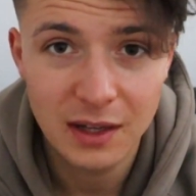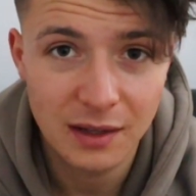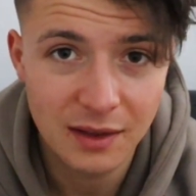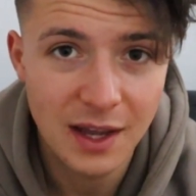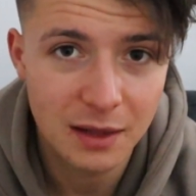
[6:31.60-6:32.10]

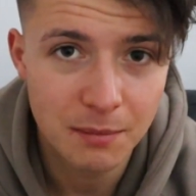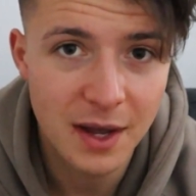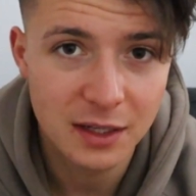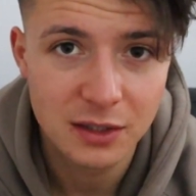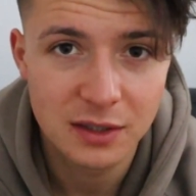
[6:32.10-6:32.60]
it that
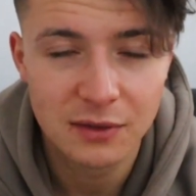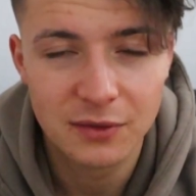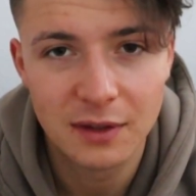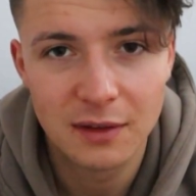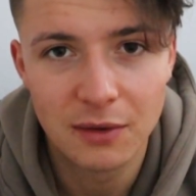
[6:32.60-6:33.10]
much
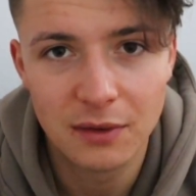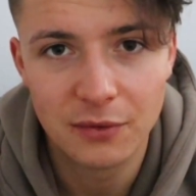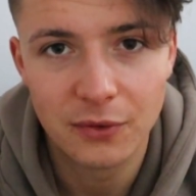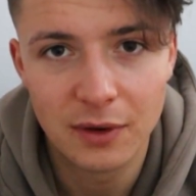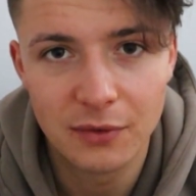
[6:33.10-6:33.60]
if it's
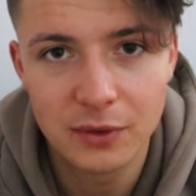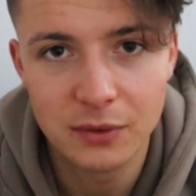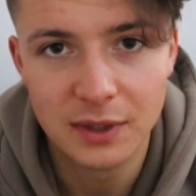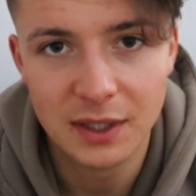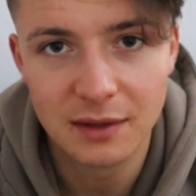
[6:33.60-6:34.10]
only for a
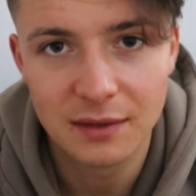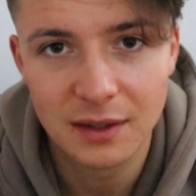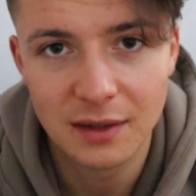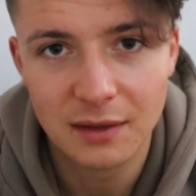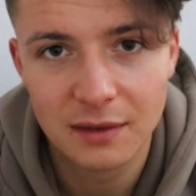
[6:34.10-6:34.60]
few days.
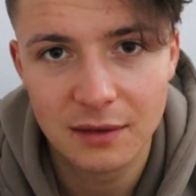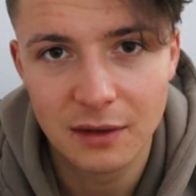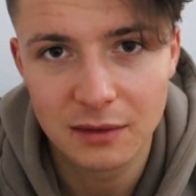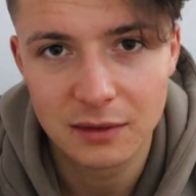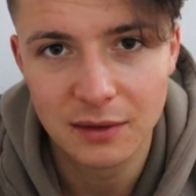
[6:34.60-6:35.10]
And it
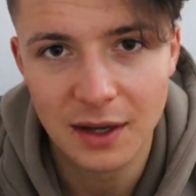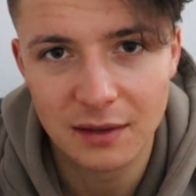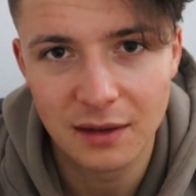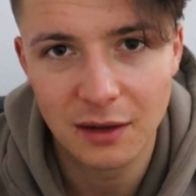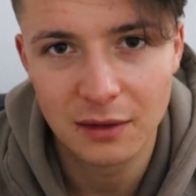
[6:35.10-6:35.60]
also
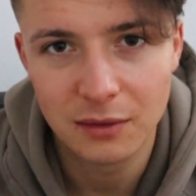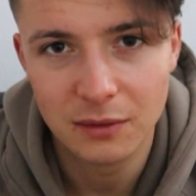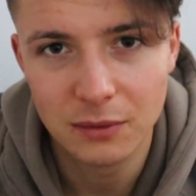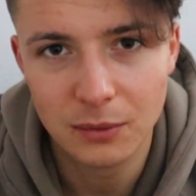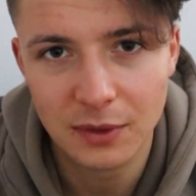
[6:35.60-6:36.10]
has a lot to
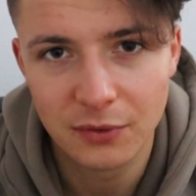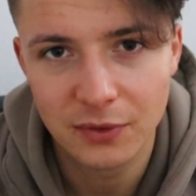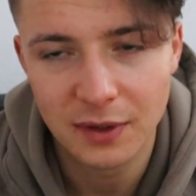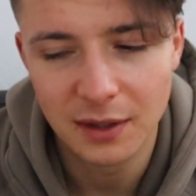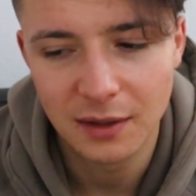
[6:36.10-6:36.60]
do
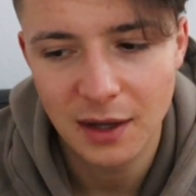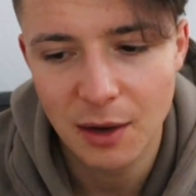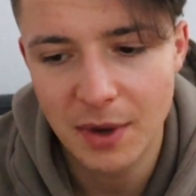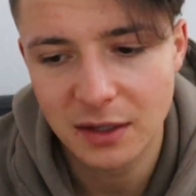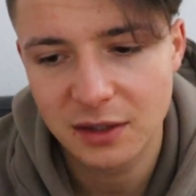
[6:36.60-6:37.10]
with
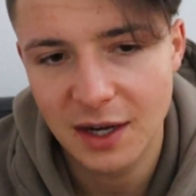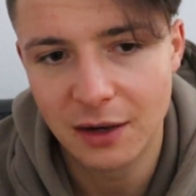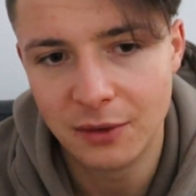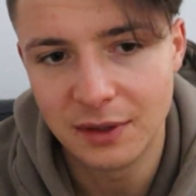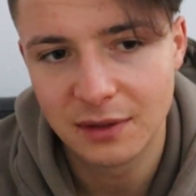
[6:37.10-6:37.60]
how much
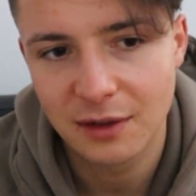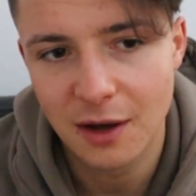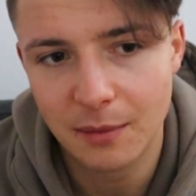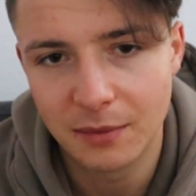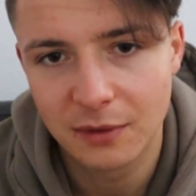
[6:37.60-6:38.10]
calories
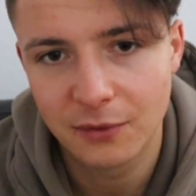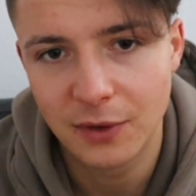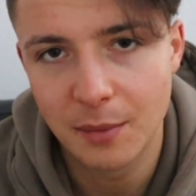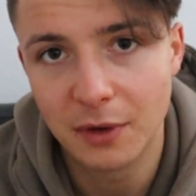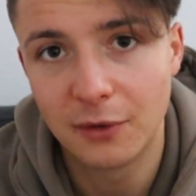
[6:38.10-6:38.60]
comes
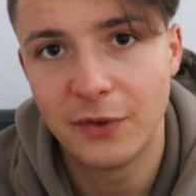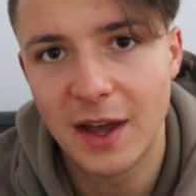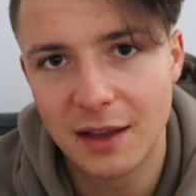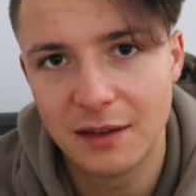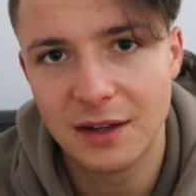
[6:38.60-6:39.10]
from your
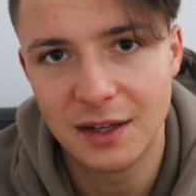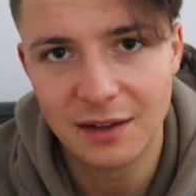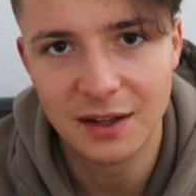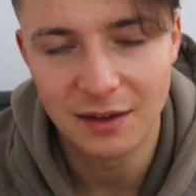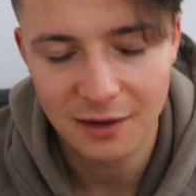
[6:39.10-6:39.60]
fat
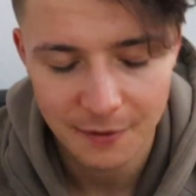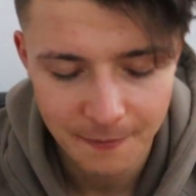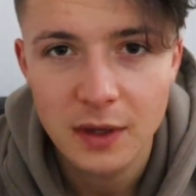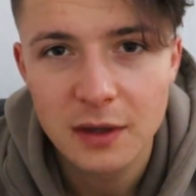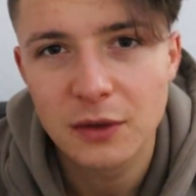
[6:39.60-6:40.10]
intake.
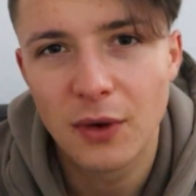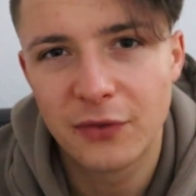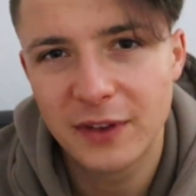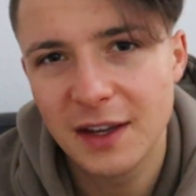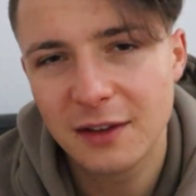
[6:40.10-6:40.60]
So
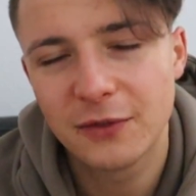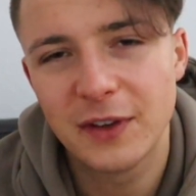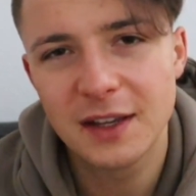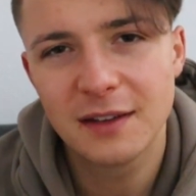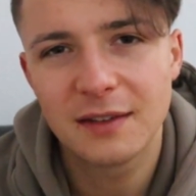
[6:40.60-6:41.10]
with these
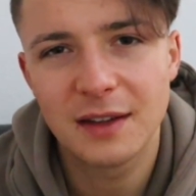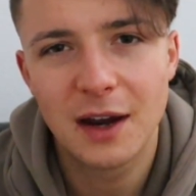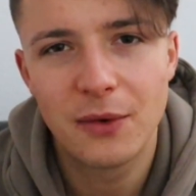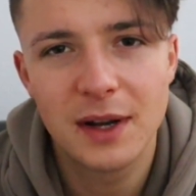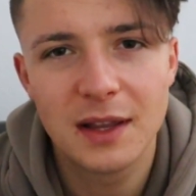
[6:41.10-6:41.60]
things
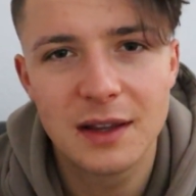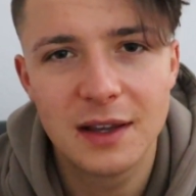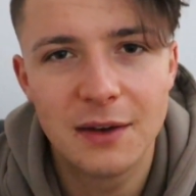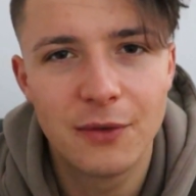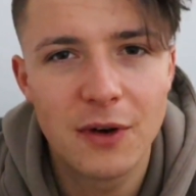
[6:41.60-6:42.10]
I
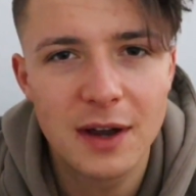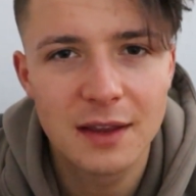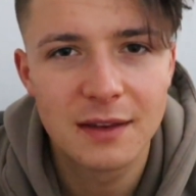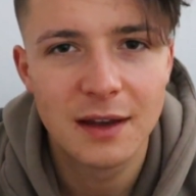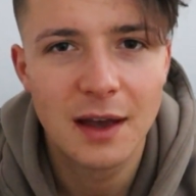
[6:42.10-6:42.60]
really
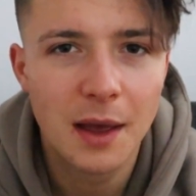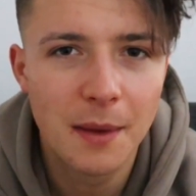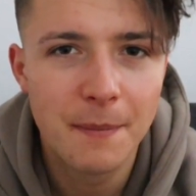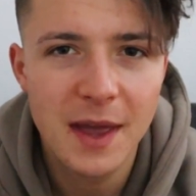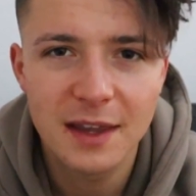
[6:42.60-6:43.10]
avoid
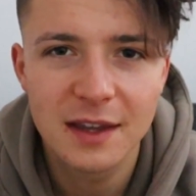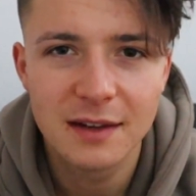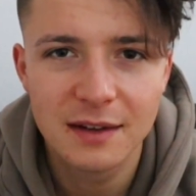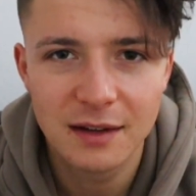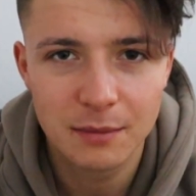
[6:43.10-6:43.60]

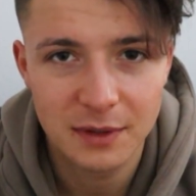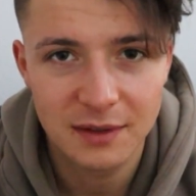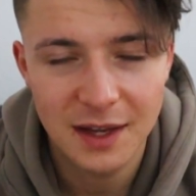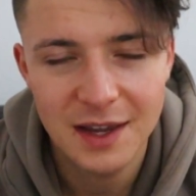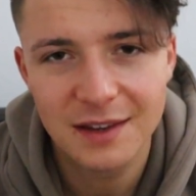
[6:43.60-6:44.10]
making the
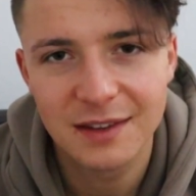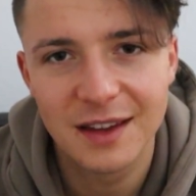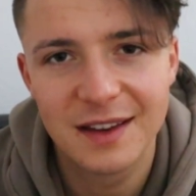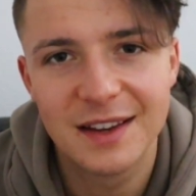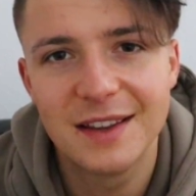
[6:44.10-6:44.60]
mistakes
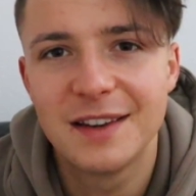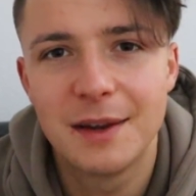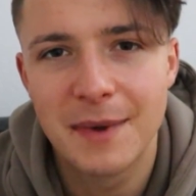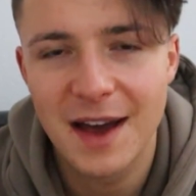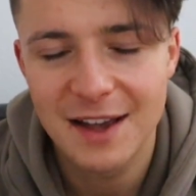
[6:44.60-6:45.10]
I did in
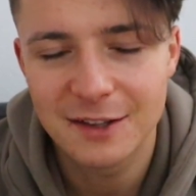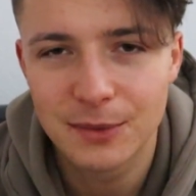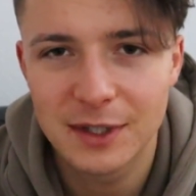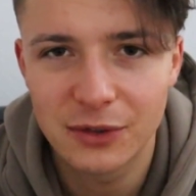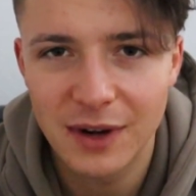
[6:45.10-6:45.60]
the
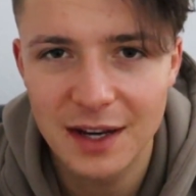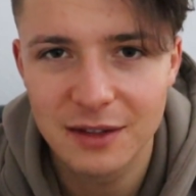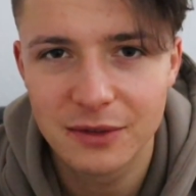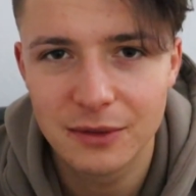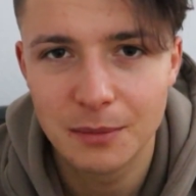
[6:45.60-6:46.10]
past when
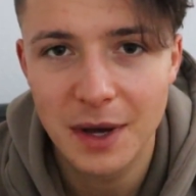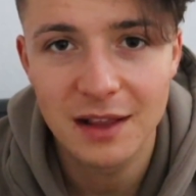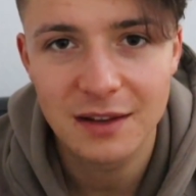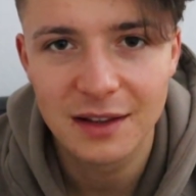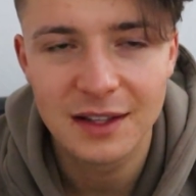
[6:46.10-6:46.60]
trying to
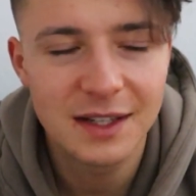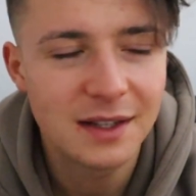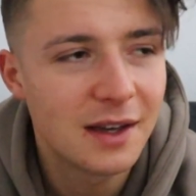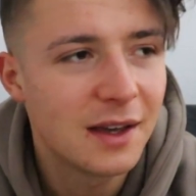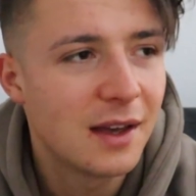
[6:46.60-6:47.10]
bulk clean,